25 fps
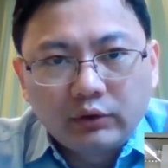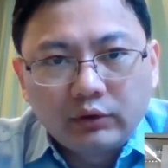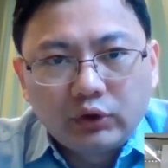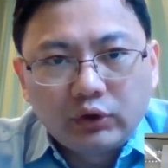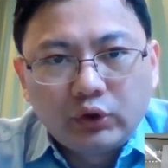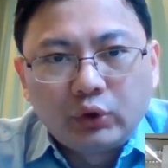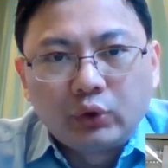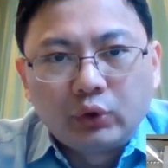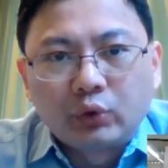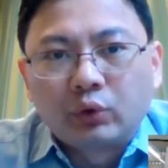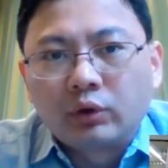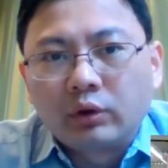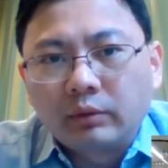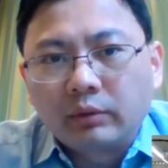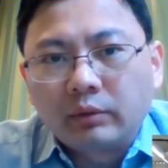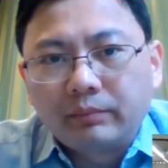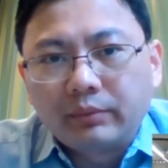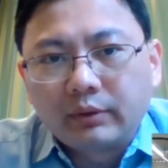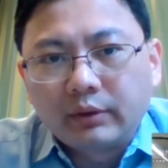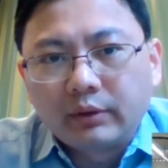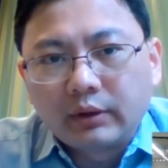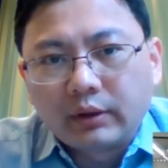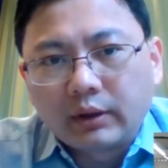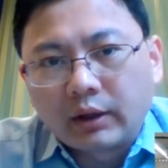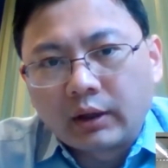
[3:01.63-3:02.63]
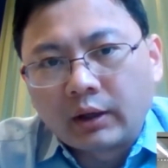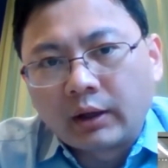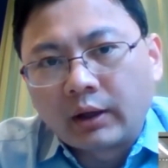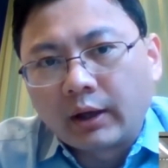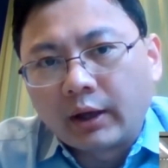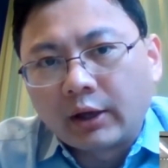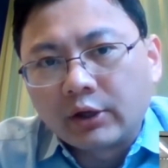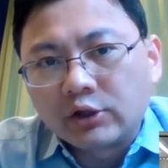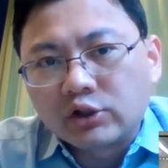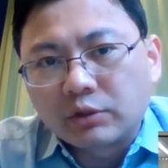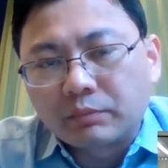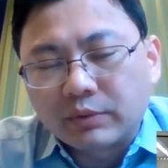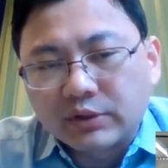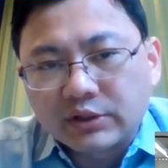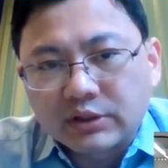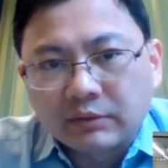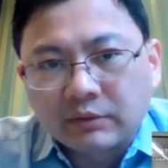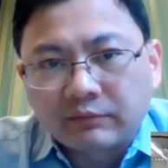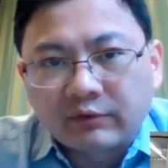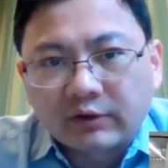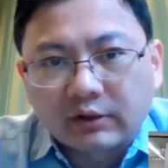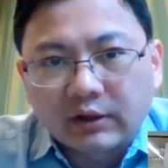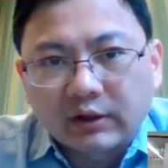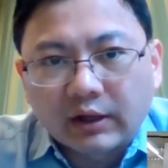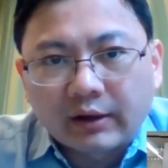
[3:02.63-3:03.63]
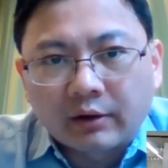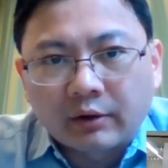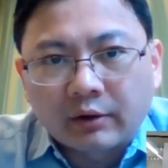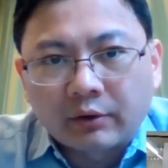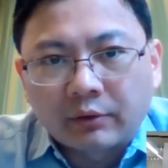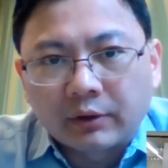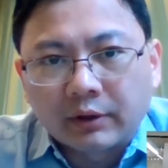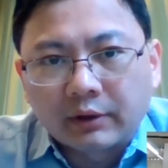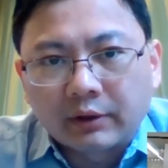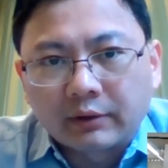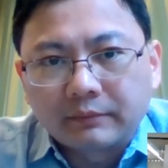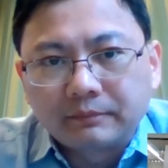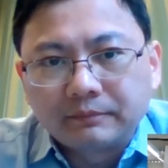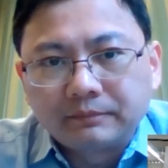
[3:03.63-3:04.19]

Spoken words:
Europe, Asia-Pacific area,